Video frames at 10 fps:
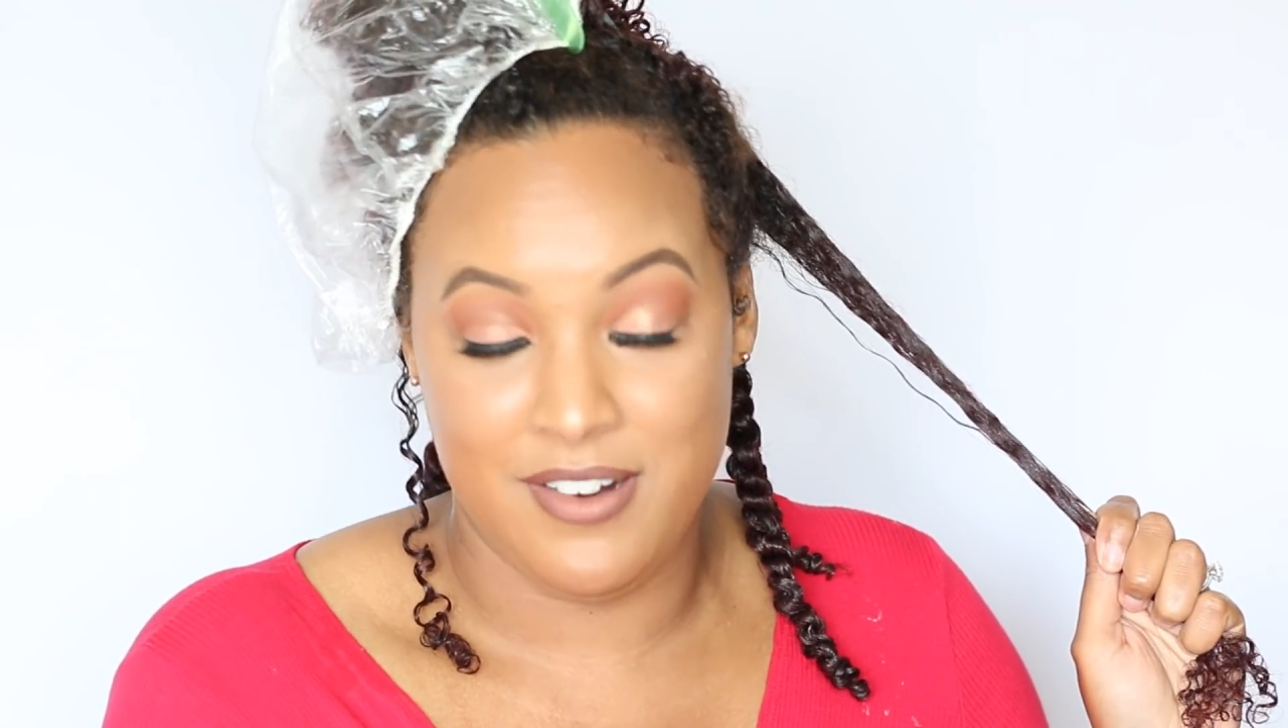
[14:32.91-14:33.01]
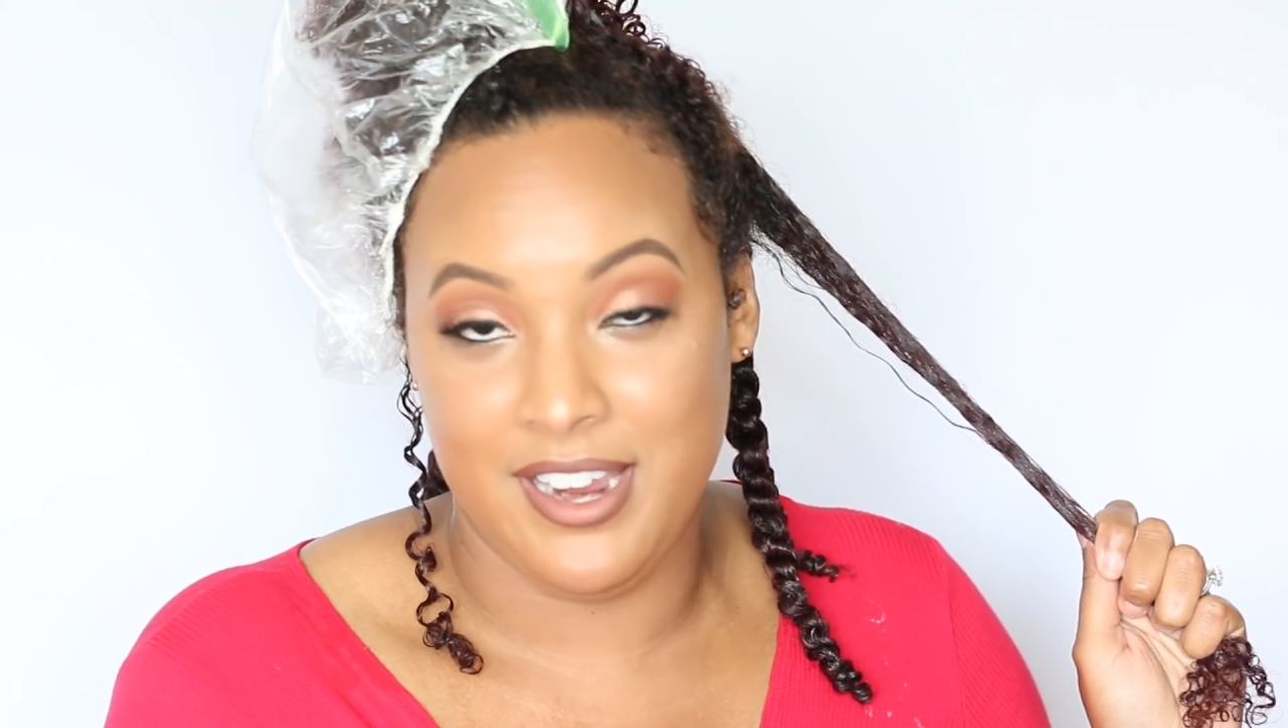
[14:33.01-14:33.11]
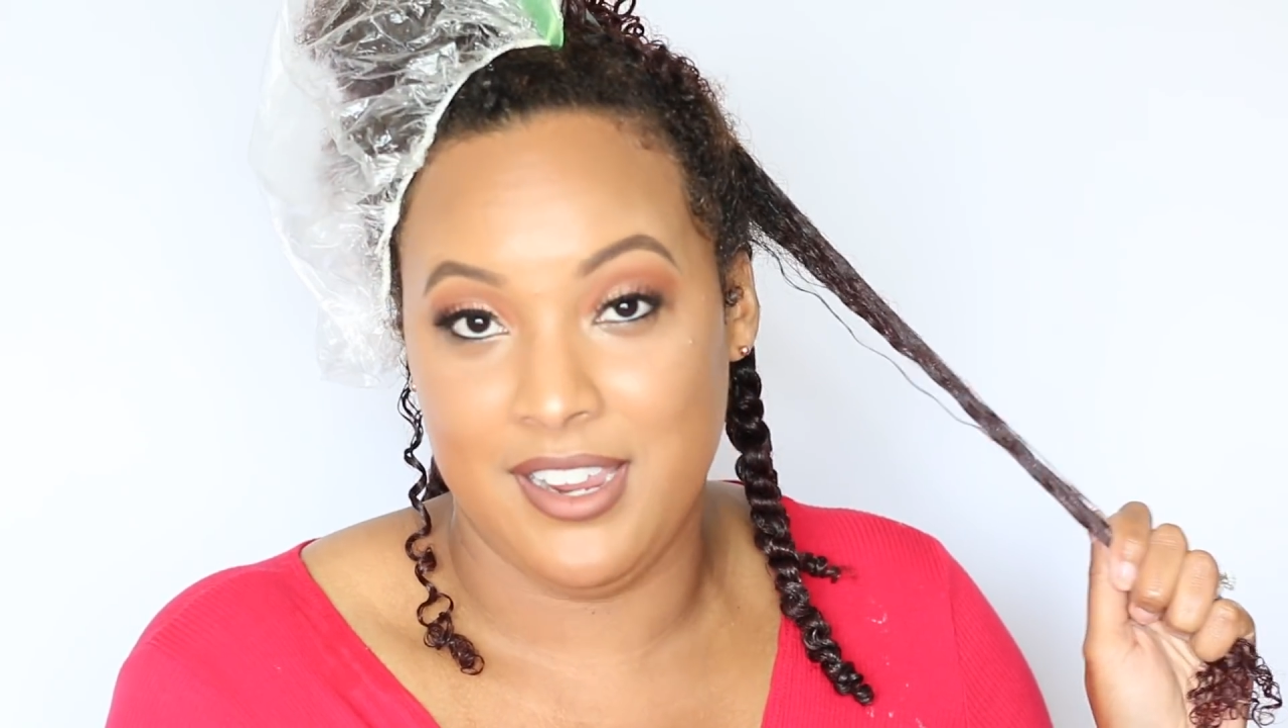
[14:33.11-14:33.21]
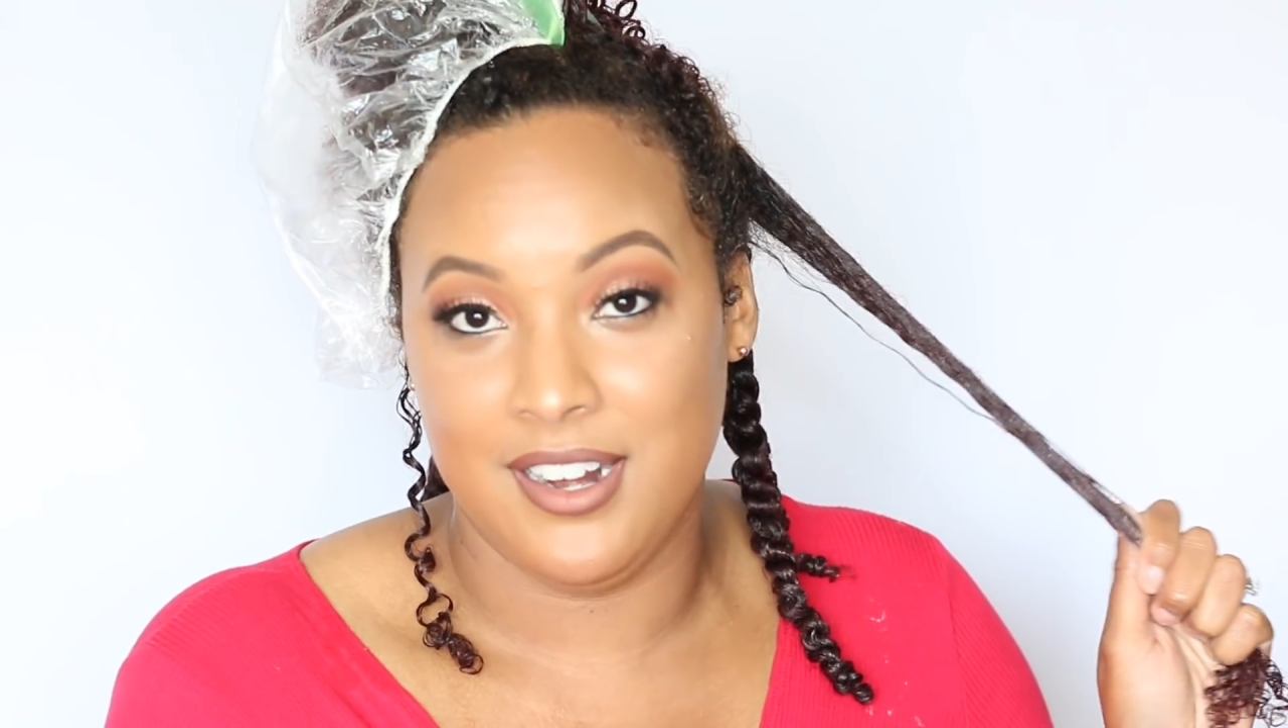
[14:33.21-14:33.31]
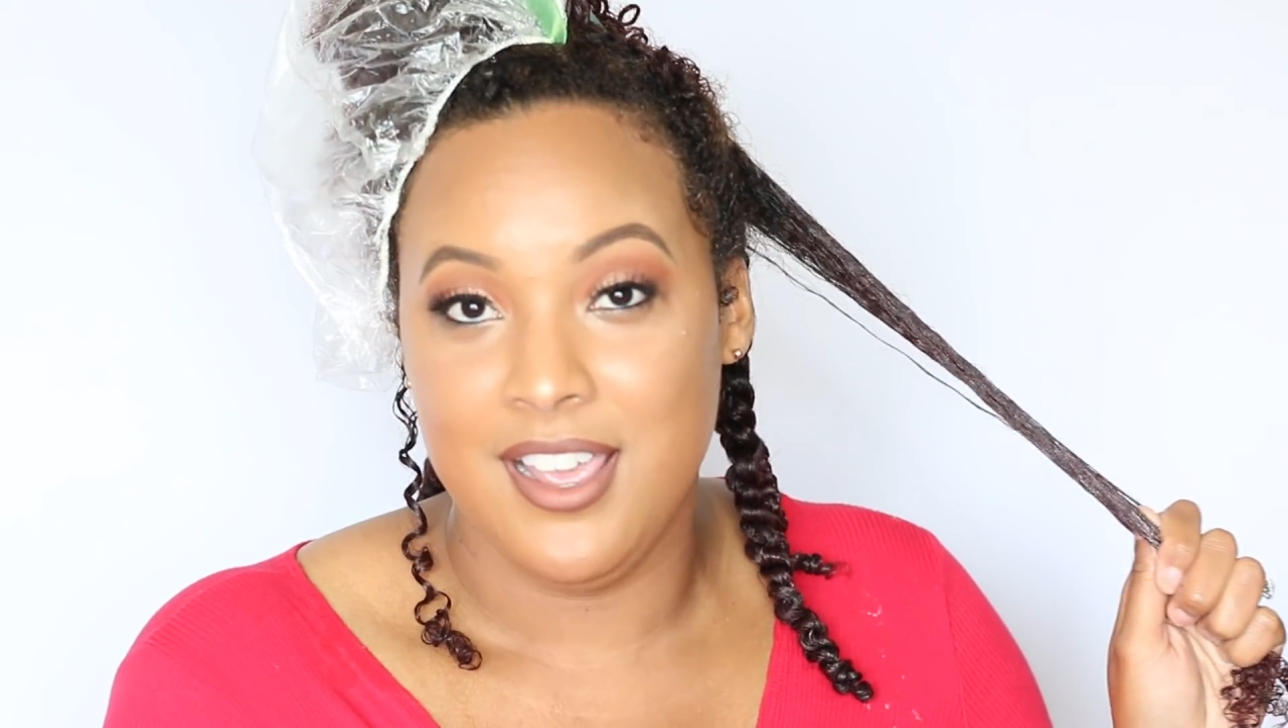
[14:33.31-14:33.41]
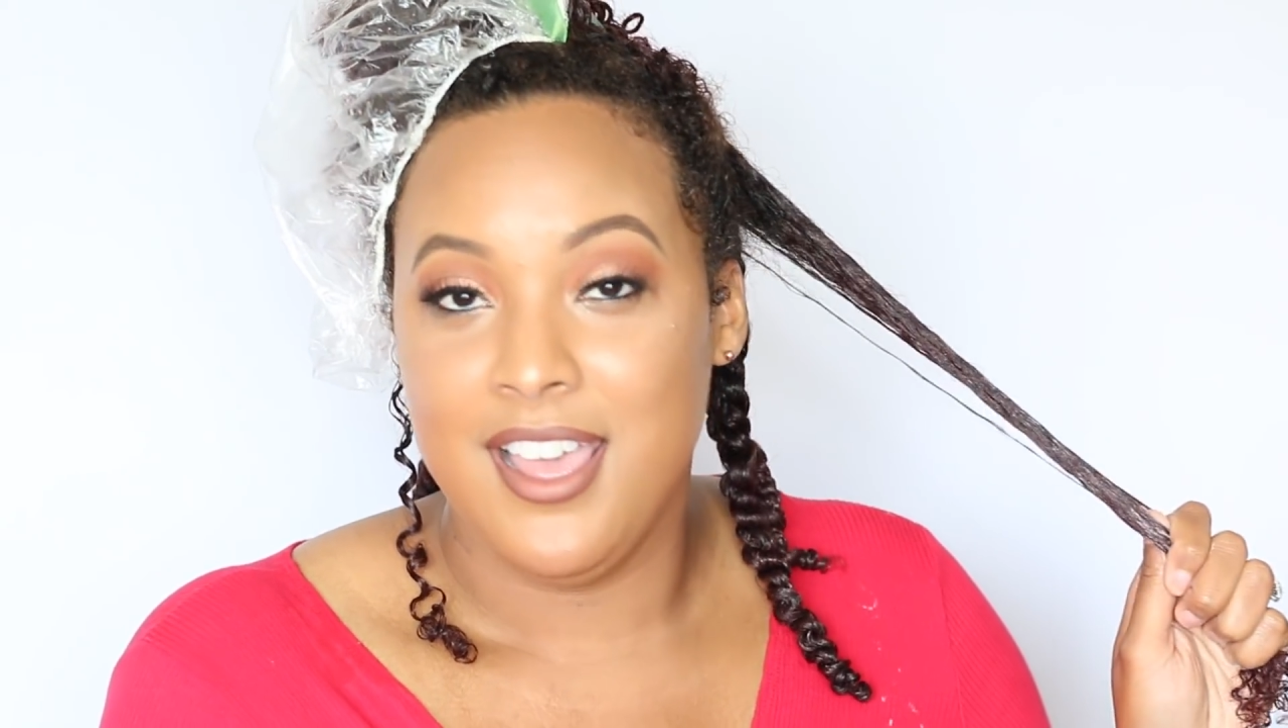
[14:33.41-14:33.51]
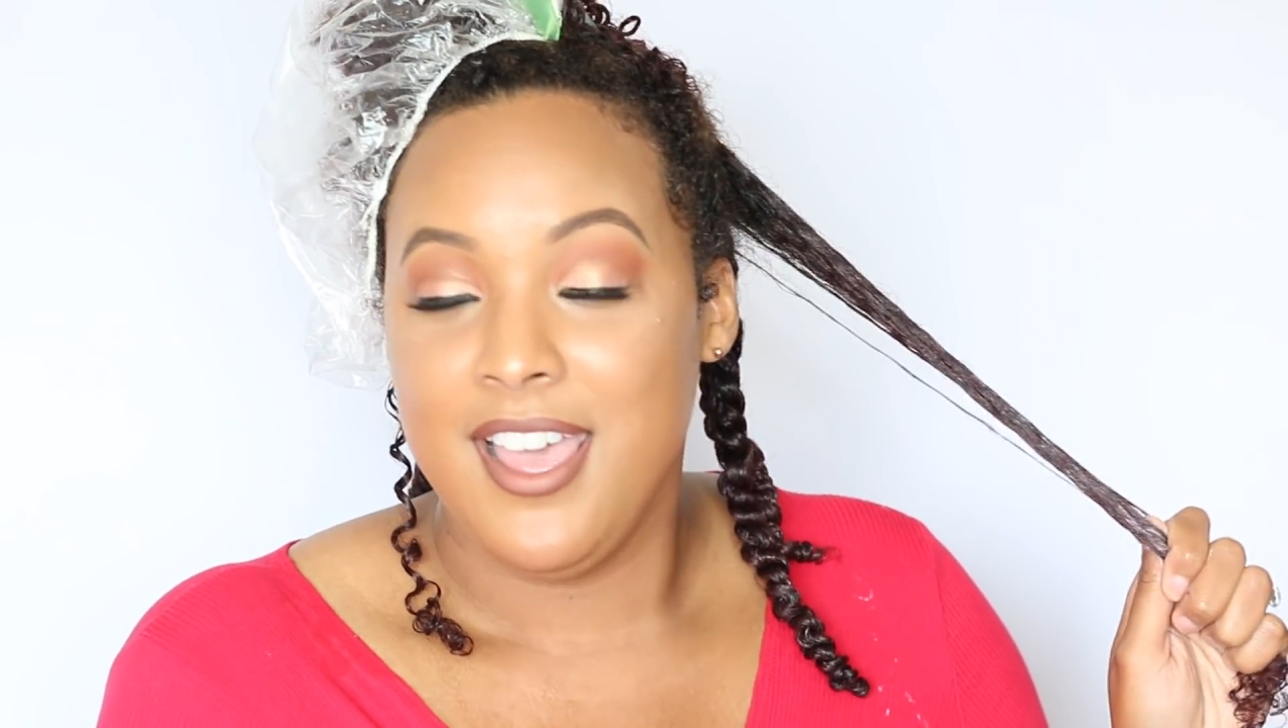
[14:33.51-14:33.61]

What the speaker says: right?